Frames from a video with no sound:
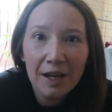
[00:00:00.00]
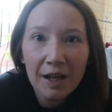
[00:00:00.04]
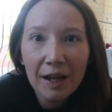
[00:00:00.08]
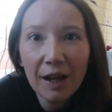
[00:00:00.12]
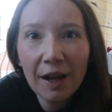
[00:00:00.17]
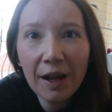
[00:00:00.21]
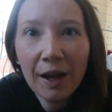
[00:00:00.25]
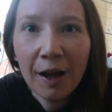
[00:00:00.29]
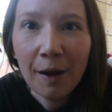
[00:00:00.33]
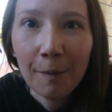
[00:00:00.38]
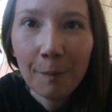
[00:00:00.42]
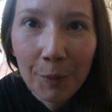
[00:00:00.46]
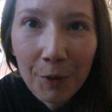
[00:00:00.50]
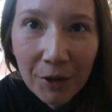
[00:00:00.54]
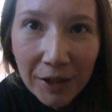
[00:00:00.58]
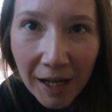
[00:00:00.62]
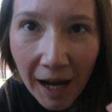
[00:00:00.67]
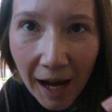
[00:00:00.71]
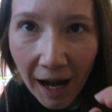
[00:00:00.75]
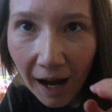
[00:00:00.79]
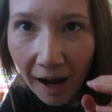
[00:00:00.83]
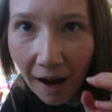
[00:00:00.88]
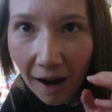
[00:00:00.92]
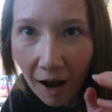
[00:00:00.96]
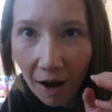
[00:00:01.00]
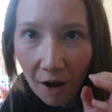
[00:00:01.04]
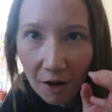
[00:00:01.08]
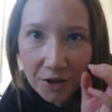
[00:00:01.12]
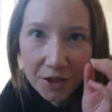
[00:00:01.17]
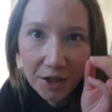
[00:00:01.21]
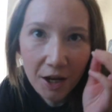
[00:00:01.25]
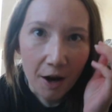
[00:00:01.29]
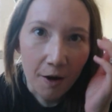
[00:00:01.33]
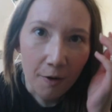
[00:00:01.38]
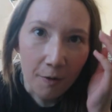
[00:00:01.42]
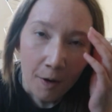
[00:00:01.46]
But yeah,
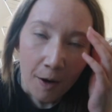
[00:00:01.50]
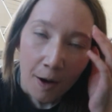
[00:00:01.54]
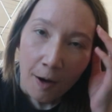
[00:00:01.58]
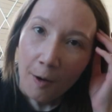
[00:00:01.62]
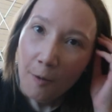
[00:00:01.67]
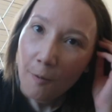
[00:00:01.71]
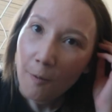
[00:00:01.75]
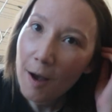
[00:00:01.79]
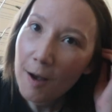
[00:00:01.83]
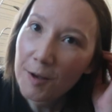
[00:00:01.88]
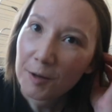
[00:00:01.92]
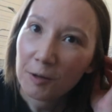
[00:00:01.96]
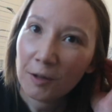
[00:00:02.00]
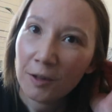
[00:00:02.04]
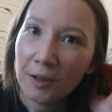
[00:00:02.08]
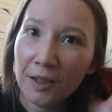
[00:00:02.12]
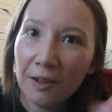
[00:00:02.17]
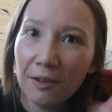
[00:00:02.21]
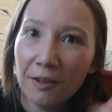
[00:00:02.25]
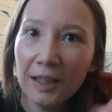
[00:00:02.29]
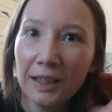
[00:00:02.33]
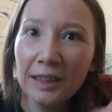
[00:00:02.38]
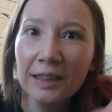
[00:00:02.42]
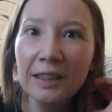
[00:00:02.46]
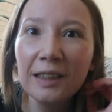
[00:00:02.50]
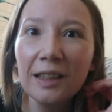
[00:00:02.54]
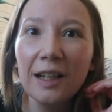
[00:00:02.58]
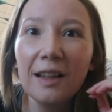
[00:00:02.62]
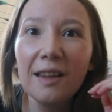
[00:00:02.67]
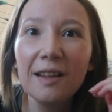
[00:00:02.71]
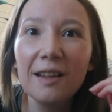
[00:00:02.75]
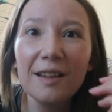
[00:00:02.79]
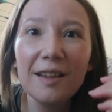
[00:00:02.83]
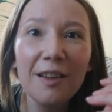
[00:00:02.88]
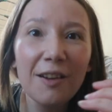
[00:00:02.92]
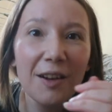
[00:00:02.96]
also whilst we're on the thing,
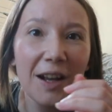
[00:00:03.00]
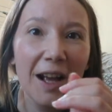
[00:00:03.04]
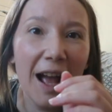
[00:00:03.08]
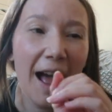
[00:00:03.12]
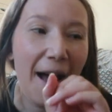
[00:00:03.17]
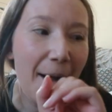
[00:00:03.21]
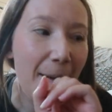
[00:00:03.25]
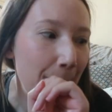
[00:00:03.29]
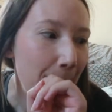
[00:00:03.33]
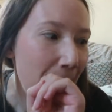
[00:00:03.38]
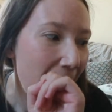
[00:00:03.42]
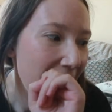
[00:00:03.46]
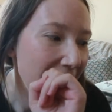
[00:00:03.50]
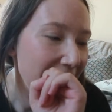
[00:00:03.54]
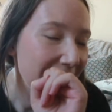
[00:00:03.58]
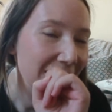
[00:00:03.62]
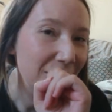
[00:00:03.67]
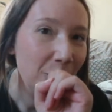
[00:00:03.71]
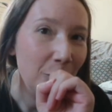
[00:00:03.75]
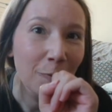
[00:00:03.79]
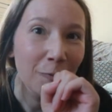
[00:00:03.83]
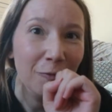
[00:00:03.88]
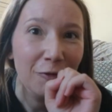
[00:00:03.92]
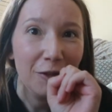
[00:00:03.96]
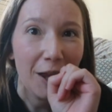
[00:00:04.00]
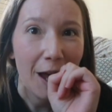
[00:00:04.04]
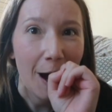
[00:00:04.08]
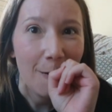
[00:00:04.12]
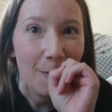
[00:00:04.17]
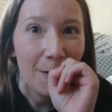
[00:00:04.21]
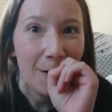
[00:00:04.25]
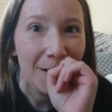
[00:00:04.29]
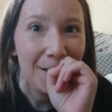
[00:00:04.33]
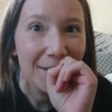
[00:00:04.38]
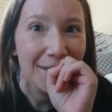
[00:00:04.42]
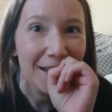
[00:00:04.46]
look at my
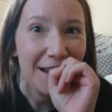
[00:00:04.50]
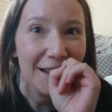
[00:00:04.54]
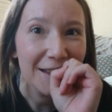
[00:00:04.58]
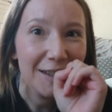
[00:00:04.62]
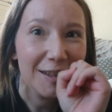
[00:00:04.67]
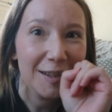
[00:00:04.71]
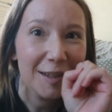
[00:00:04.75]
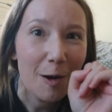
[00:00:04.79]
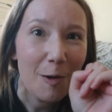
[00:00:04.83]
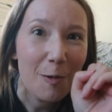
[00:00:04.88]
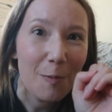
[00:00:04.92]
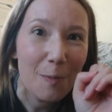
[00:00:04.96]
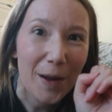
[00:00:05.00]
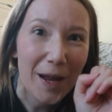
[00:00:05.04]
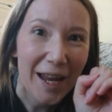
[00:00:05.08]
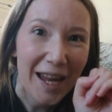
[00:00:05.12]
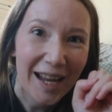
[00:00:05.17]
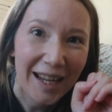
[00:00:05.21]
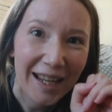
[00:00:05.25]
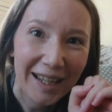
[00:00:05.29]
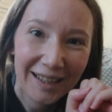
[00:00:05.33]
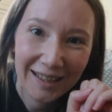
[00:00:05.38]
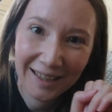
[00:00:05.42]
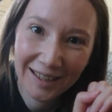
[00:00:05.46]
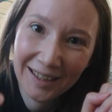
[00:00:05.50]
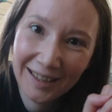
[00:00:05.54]
sunflowers, they're so big.